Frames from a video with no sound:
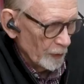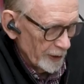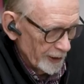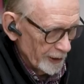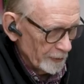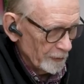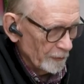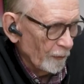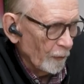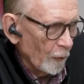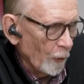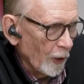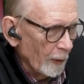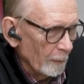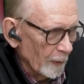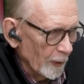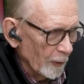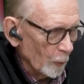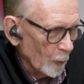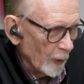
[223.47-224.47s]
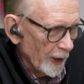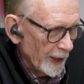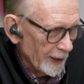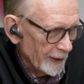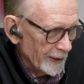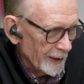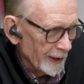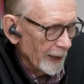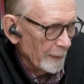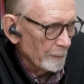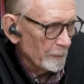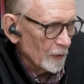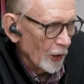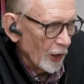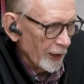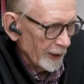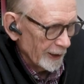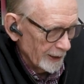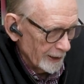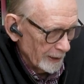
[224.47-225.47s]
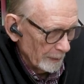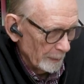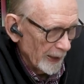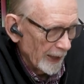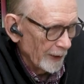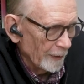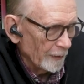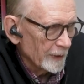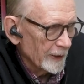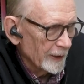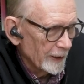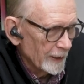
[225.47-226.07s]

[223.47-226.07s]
this formal way that I'm talking about.